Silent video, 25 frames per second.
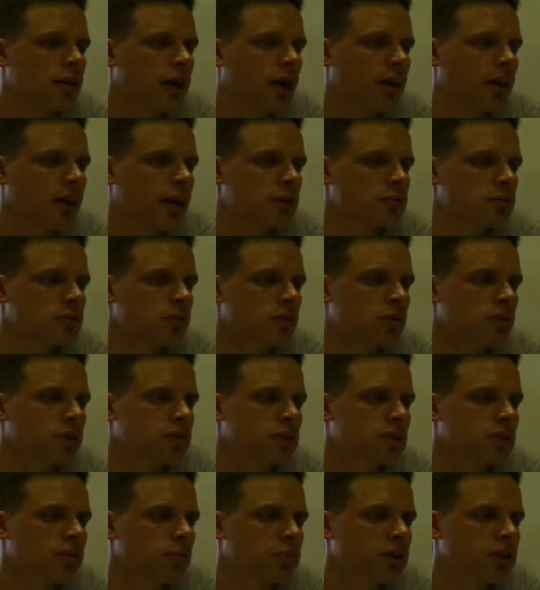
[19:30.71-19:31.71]
And that's what
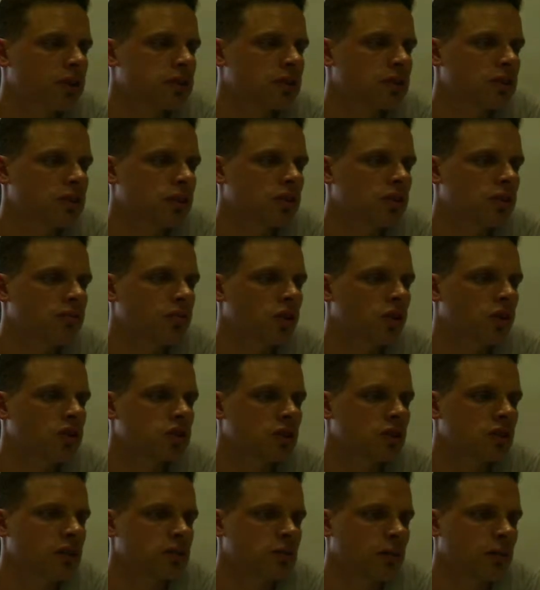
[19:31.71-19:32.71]
this implicit
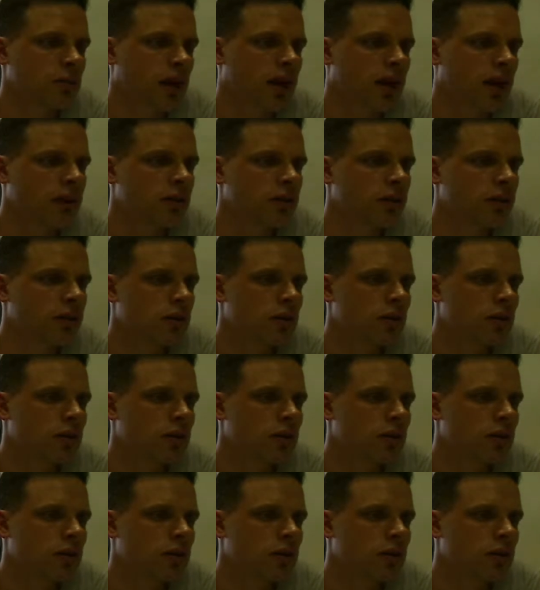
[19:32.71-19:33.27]
conversion is about.